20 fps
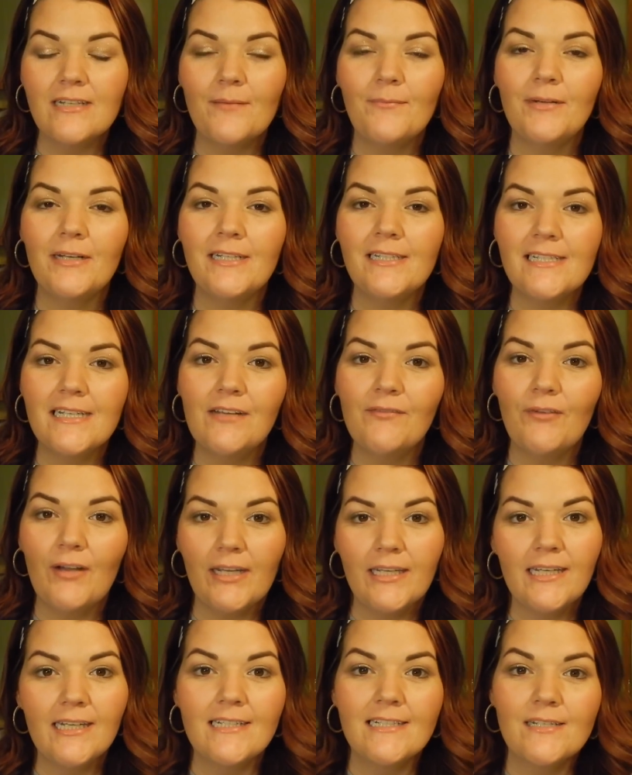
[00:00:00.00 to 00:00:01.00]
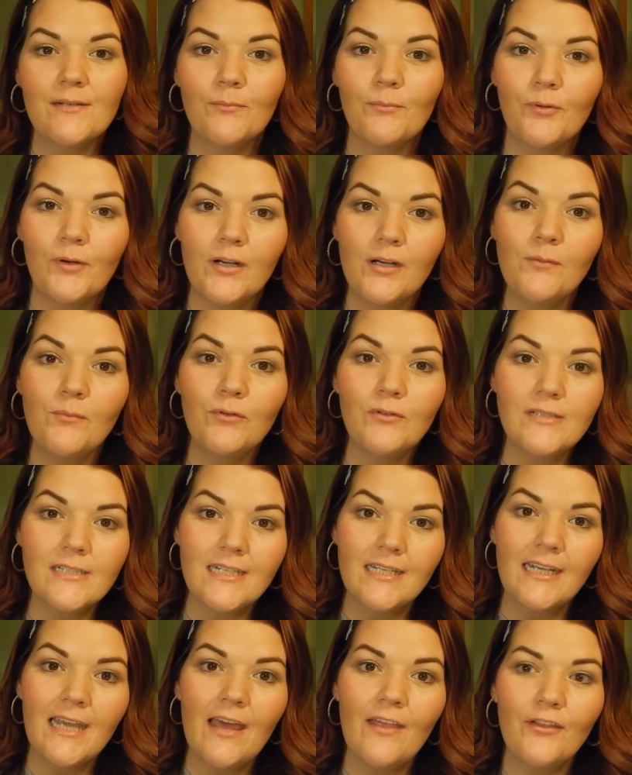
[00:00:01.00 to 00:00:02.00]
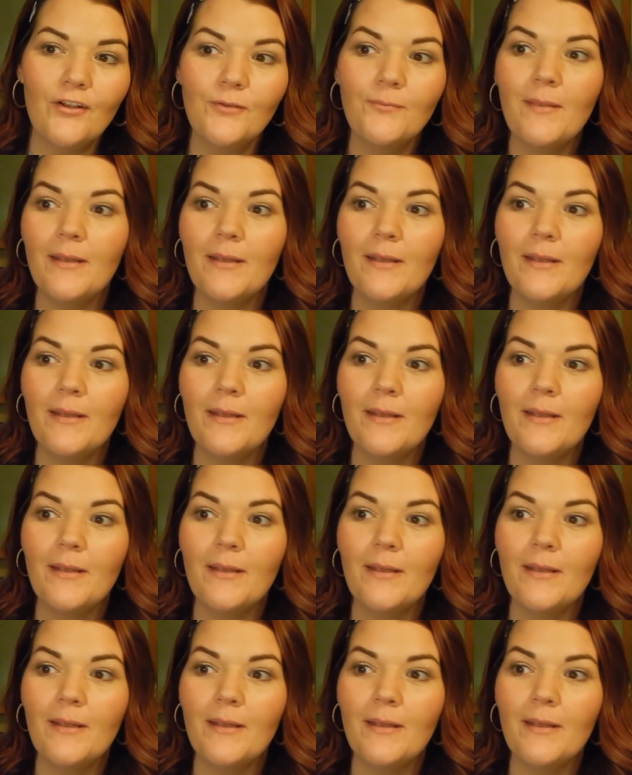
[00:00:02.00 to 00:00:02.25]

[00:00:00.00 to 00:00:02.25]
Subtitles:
I'm gonna see if I can get some printables together,